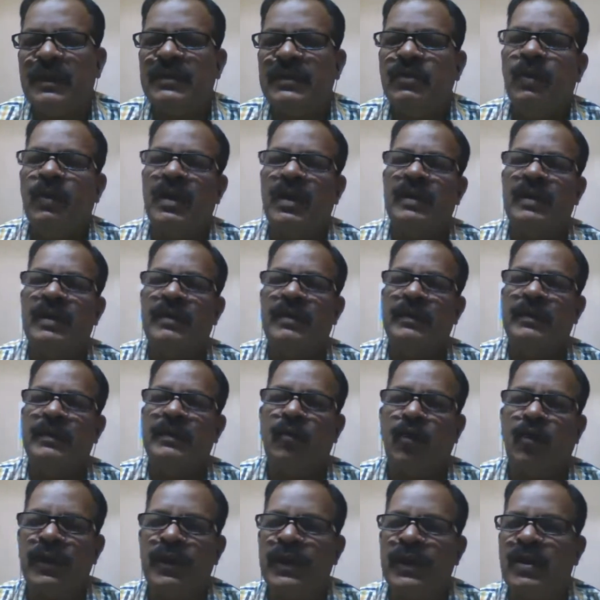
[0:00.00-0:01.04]
you are having
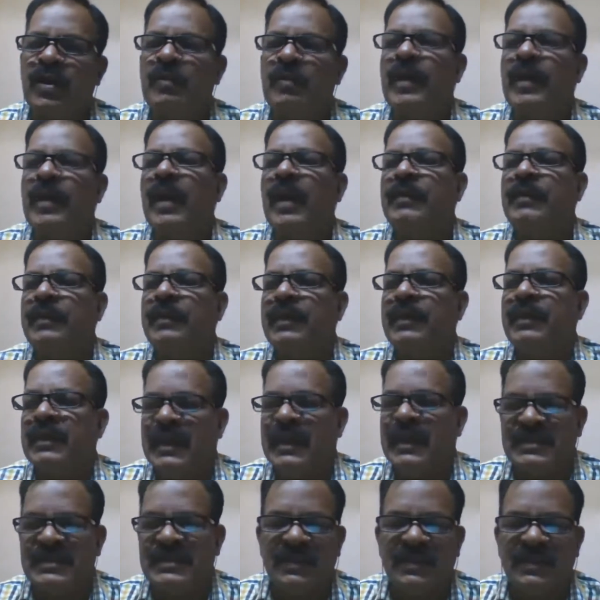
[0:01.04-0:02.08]
more income, I am having
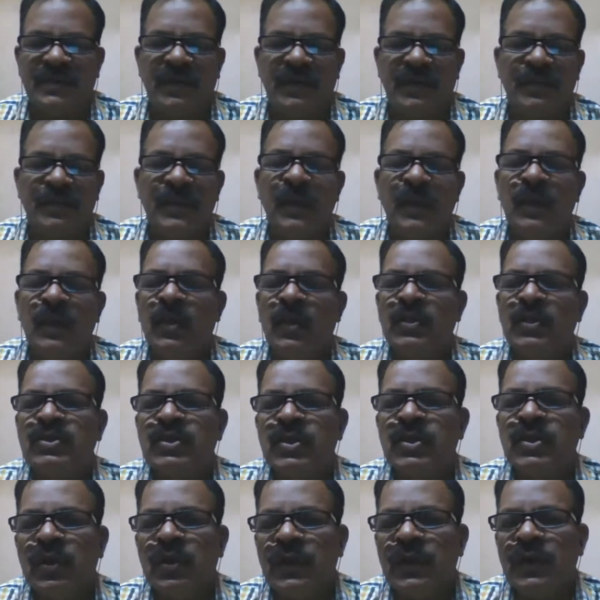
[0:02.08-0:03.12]
less income.
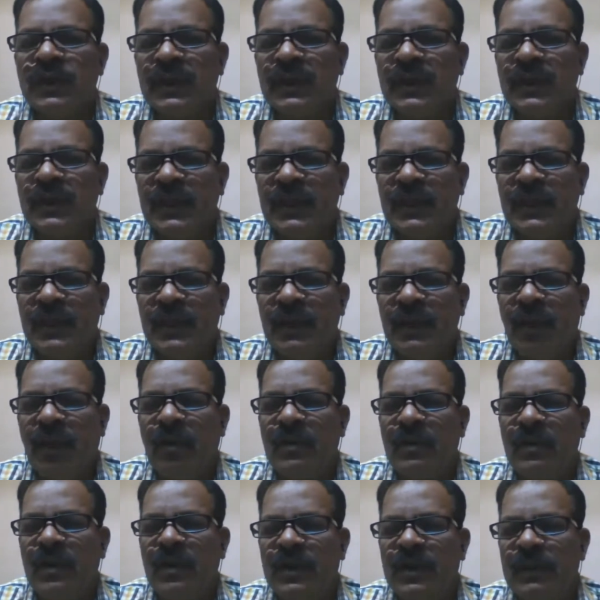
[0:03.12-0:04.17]
So in the
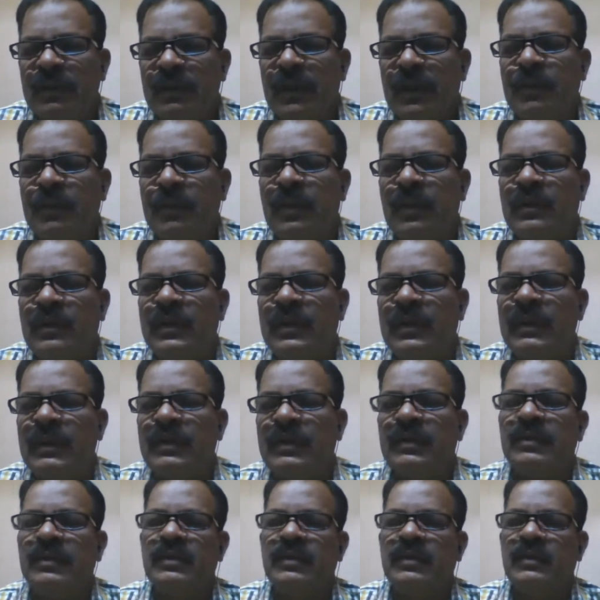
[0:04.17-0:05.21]
underdeveloped
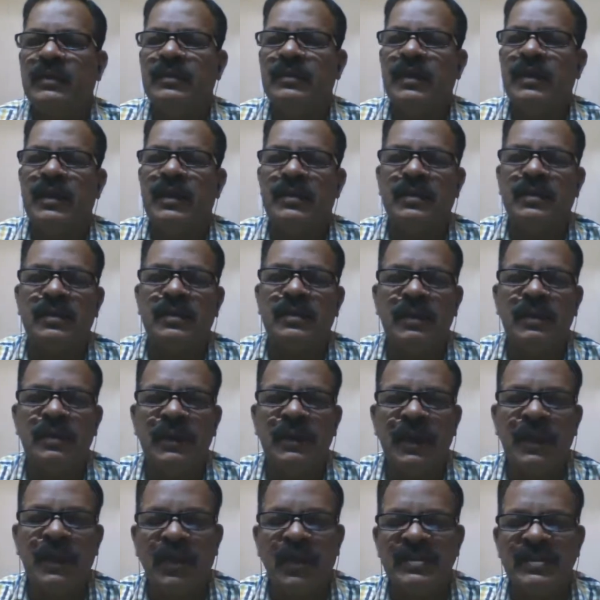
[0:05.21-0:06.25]
country, that uh, the
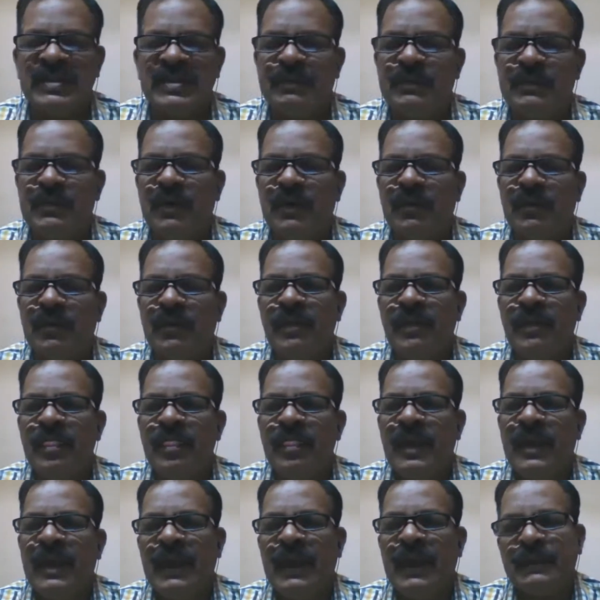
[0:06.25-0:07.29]
concept of
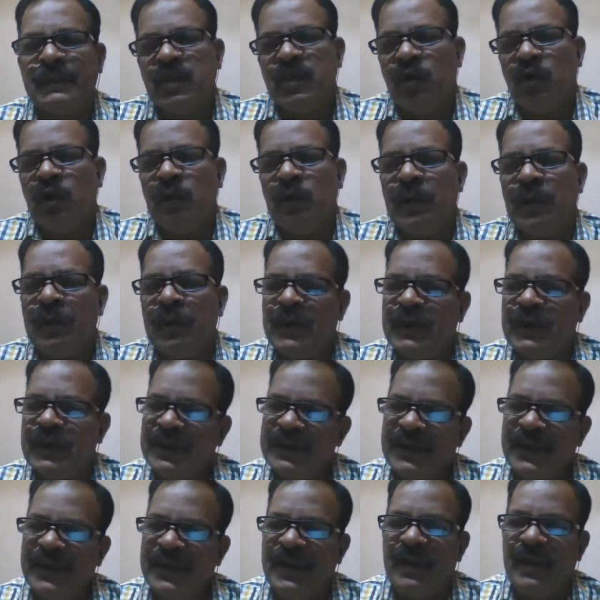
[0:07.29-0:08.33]
absolute poverty is
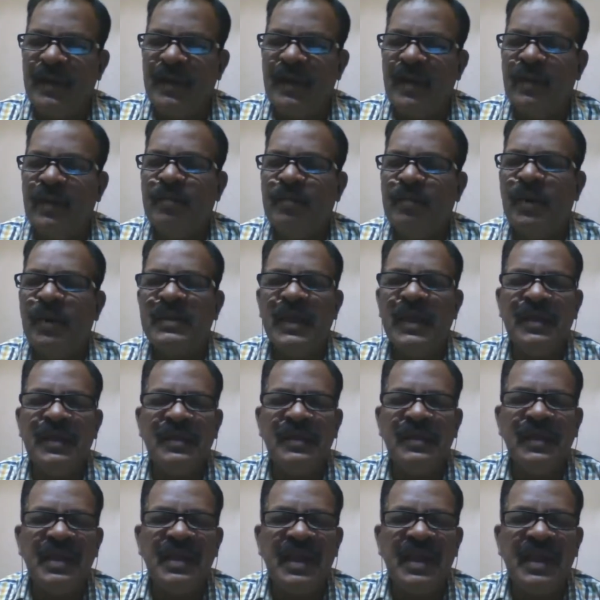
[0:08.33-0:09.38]
there, but there is
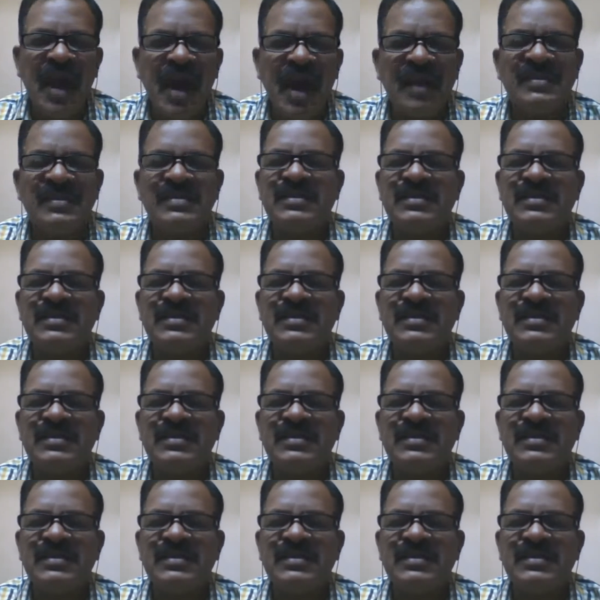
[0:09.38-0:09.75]
a large